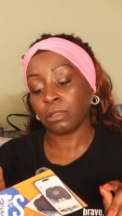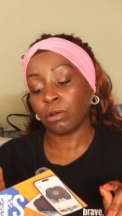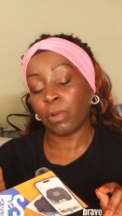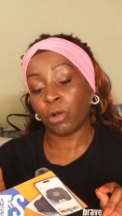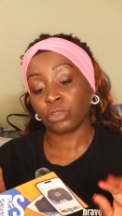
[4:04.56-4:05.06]

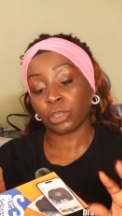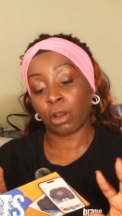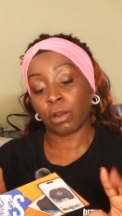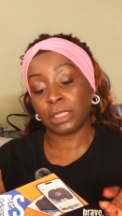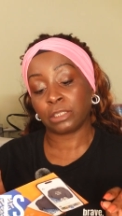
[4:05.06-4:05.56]
little
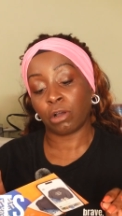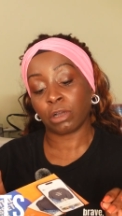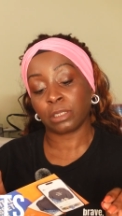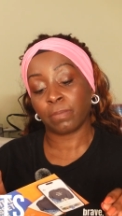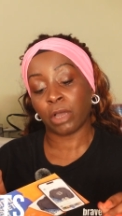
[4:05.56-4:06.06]
postcard, it
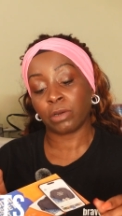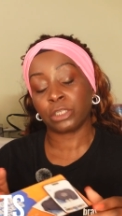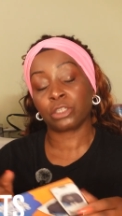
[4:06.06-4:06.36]
talks about it.